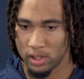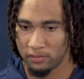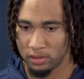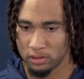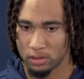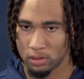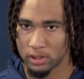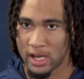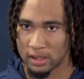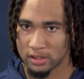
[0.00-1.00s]
Devin,
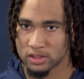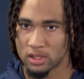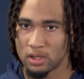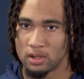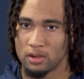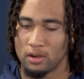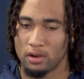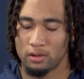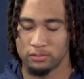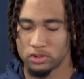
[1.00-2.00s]
in college,
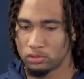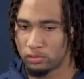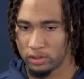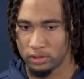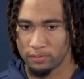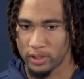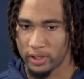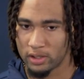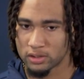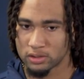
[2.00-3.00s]
two really
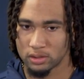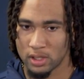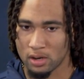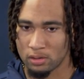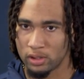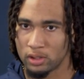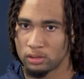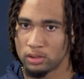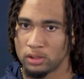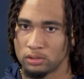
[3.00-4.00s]
good players, not
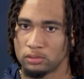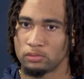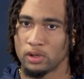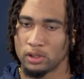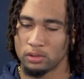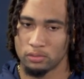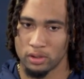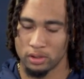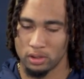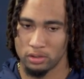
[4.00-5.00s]
only in the
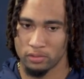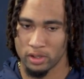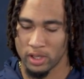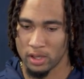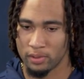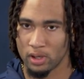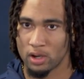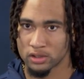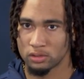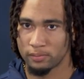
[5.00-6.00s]
run game,
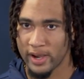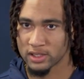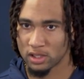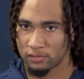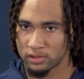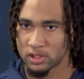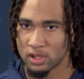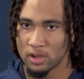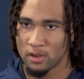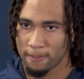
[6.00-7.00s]
but also in pass
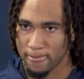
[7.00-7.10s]
coverage.